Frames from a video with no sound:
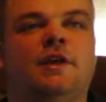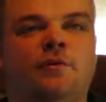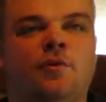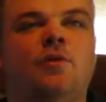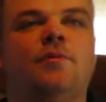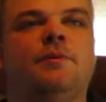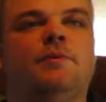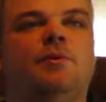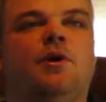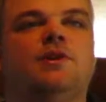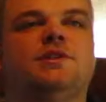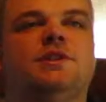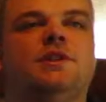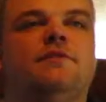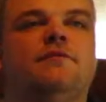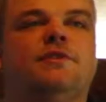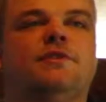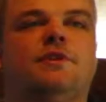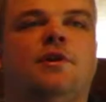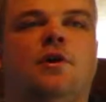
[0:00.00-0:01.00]
will be
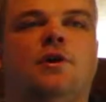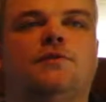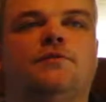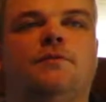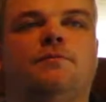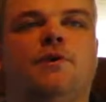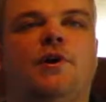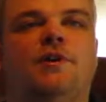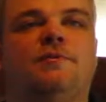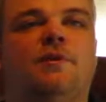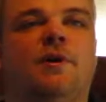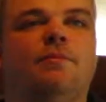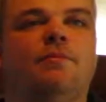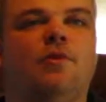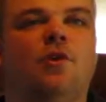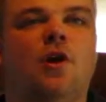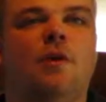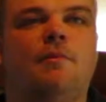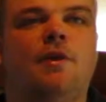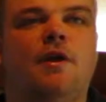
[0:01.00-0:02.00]
positive results for both my
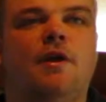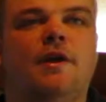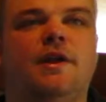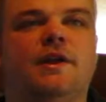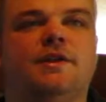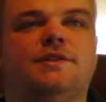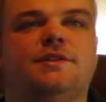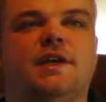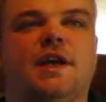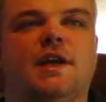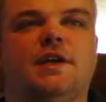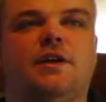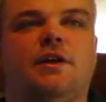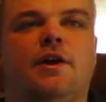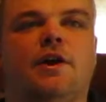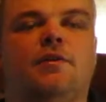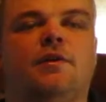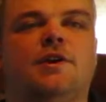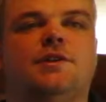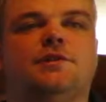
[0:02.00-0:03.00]
primary and
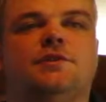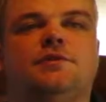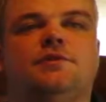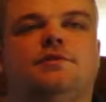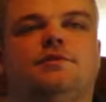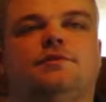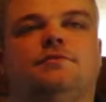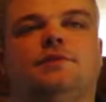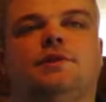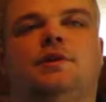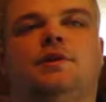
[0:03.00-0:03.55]
secondary questions.